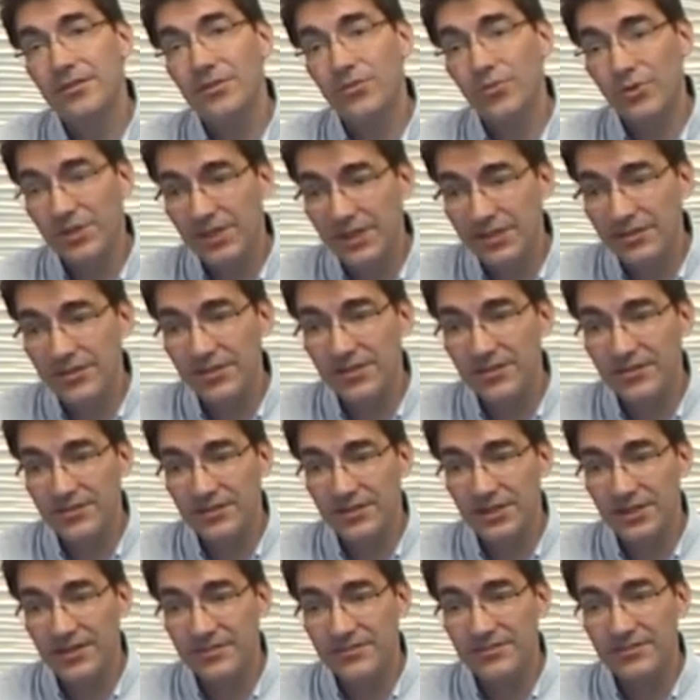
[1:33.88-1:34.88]
we need to
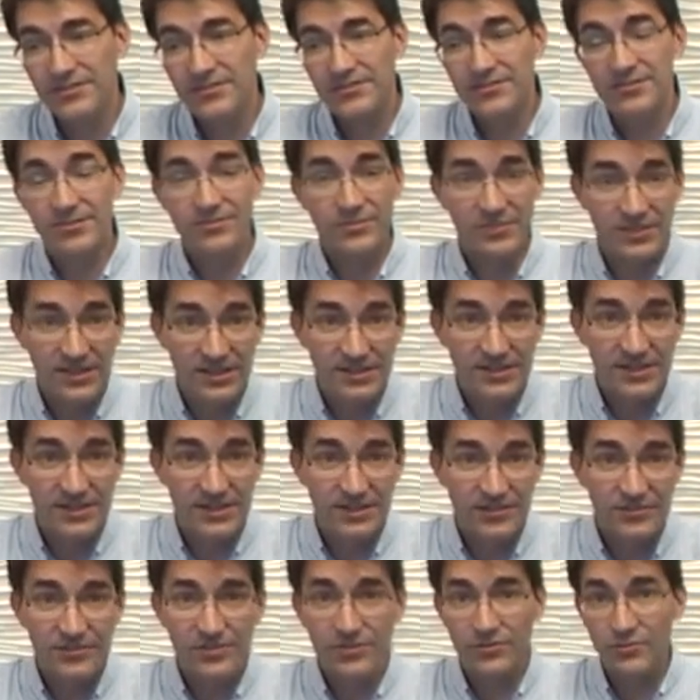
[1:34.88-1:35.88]
discuss some
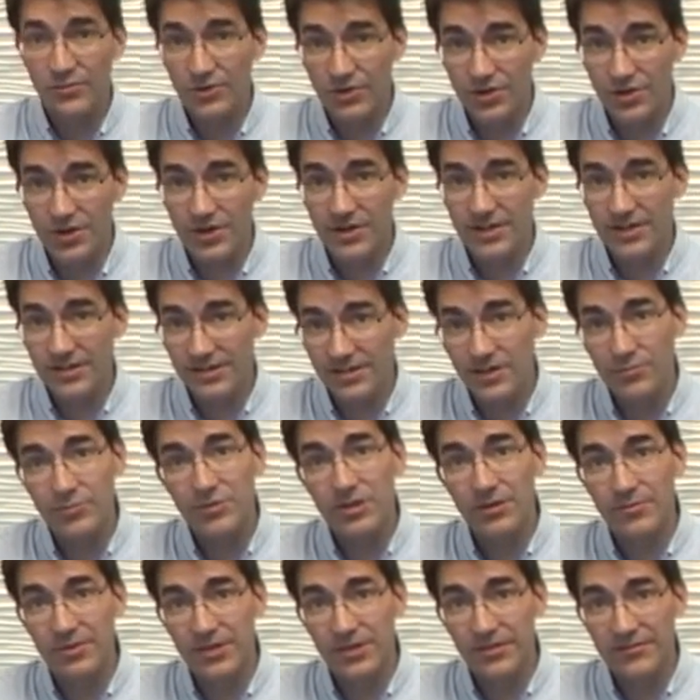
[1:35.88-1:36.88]
details regarding the
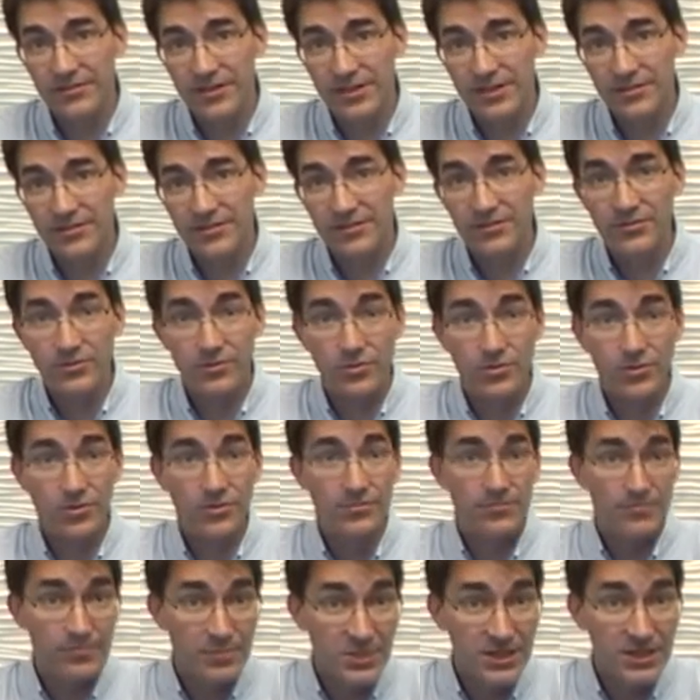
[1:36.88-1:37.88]
upcoming event,
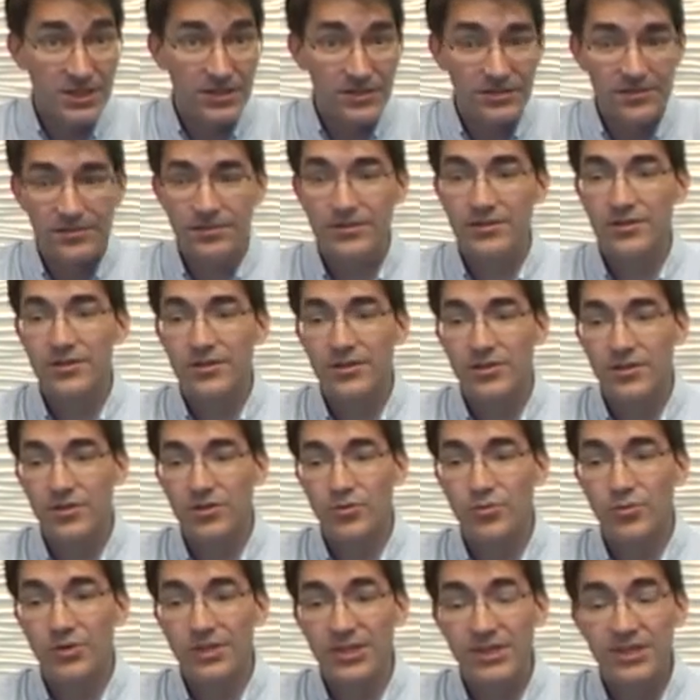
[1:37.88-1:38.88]
or B,
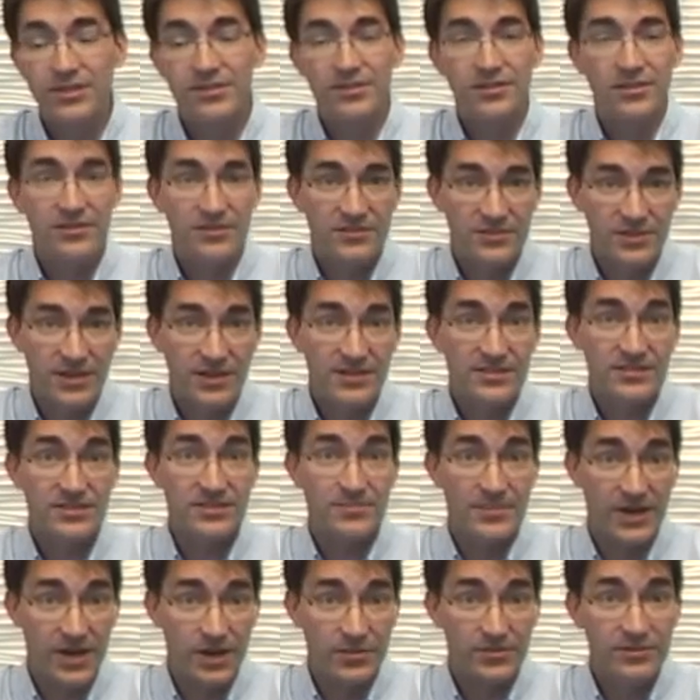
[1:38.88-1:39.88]
we need to discuss
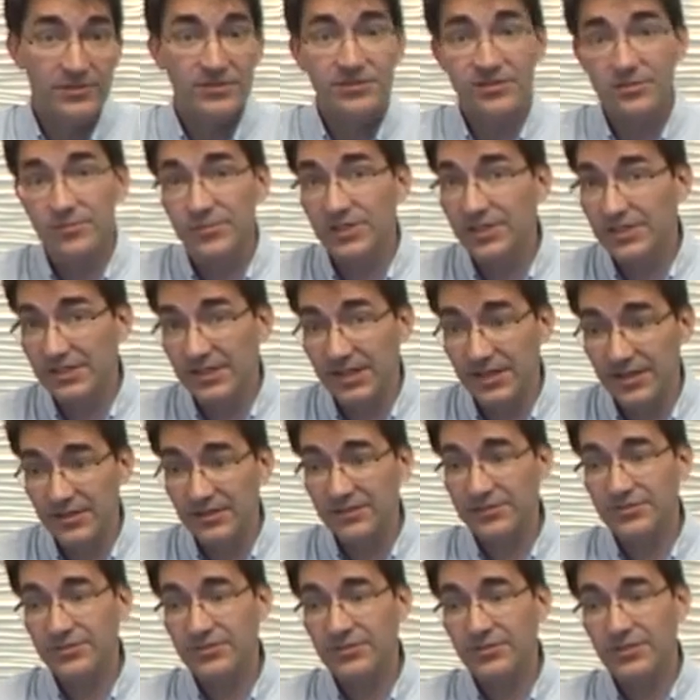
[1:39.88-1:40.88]
about some
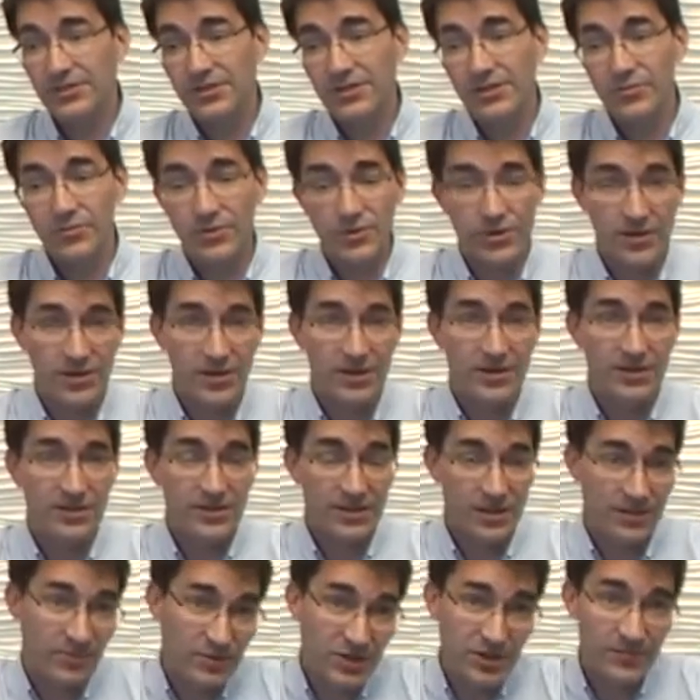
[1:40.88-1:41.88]
details regarding
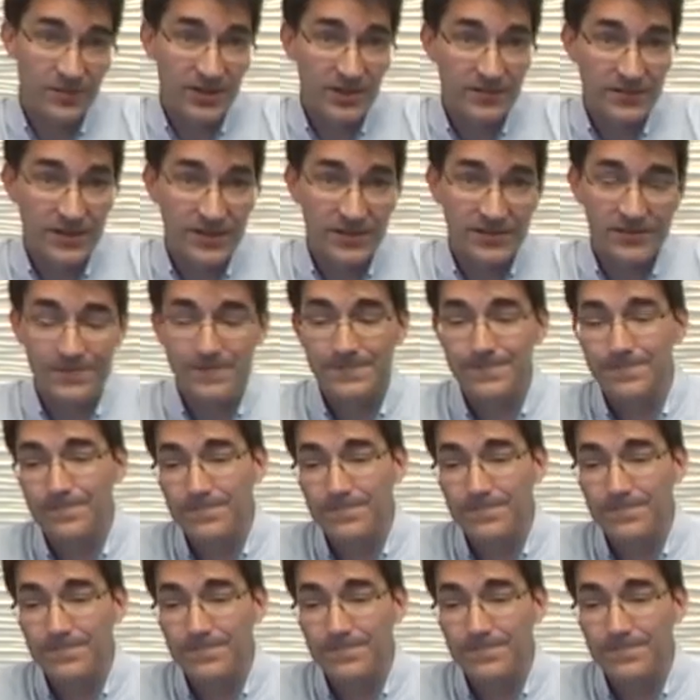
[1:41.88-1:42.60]
the upcoming event.